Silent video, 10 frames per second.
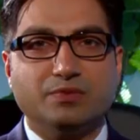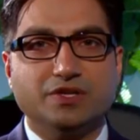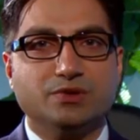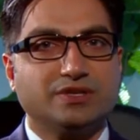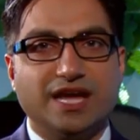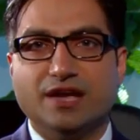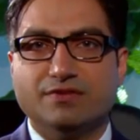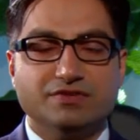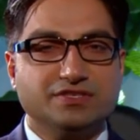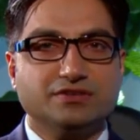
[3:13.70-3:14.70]
we do it live
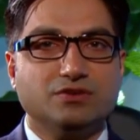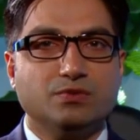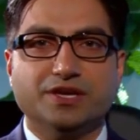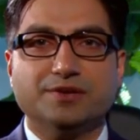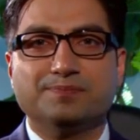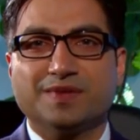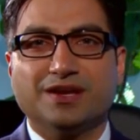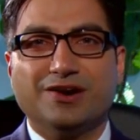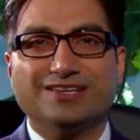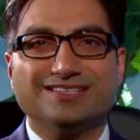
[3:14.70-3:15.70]
every single week.
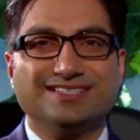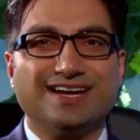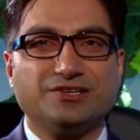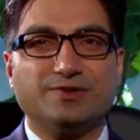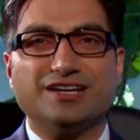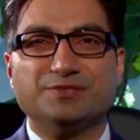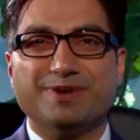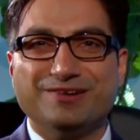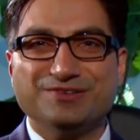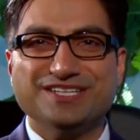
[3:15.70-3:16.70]
All right, this is Dr. Raj
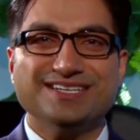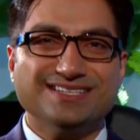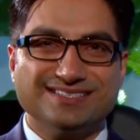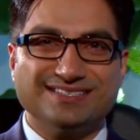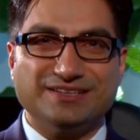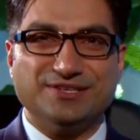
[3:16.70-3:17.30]
Banerjee. Stay